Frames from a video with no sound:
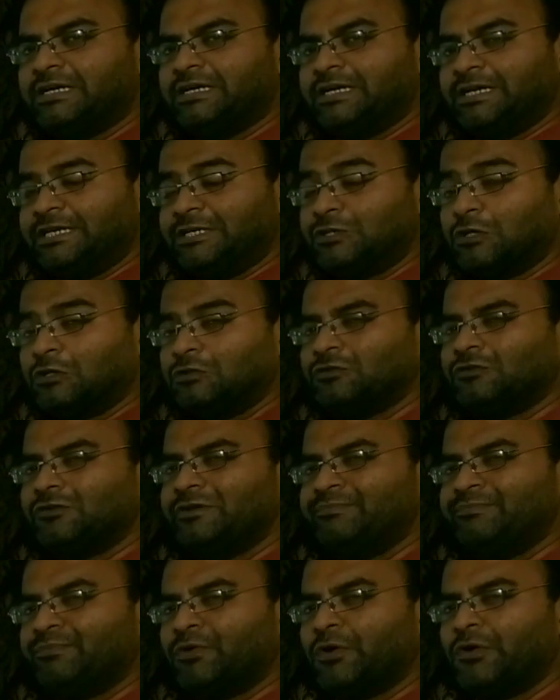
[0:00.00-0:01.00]
it is also
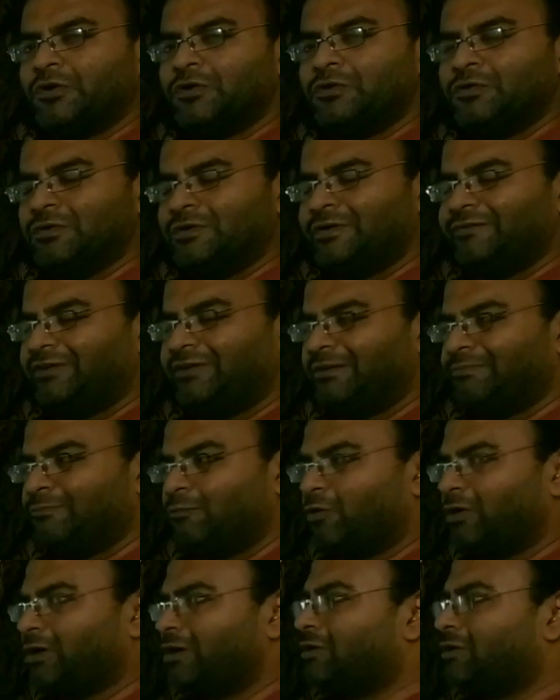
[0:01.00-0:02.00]
important to develop
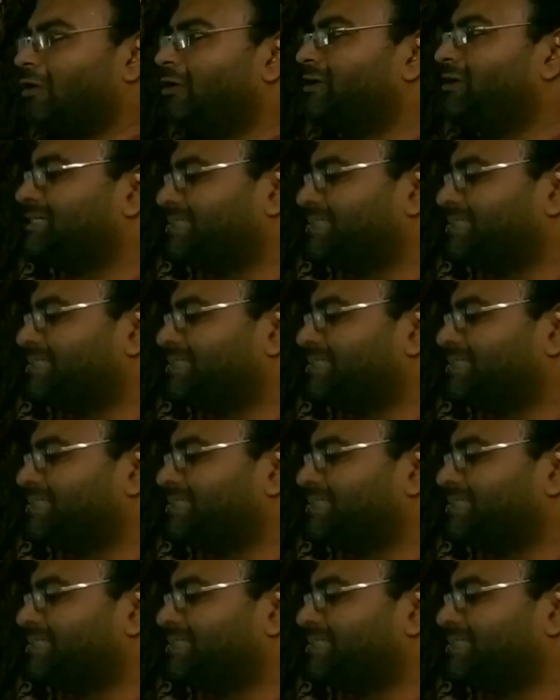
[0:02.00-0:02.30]
what are called